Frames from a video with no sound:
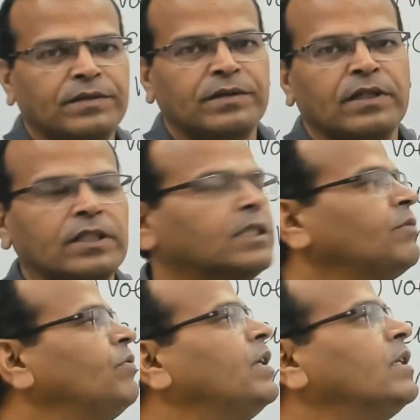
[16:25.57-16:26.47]
So V
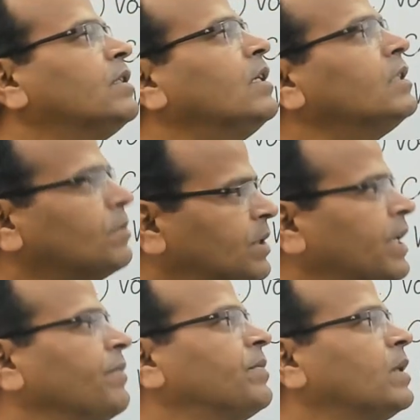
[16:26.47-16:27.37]
is the
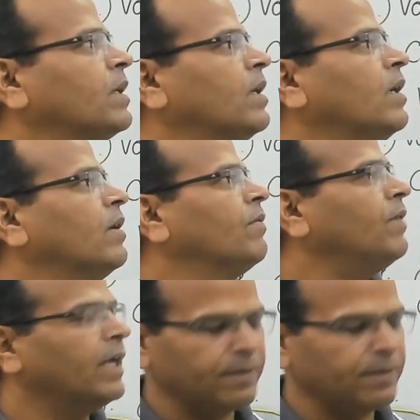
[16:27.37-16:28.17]
subscript. Fine.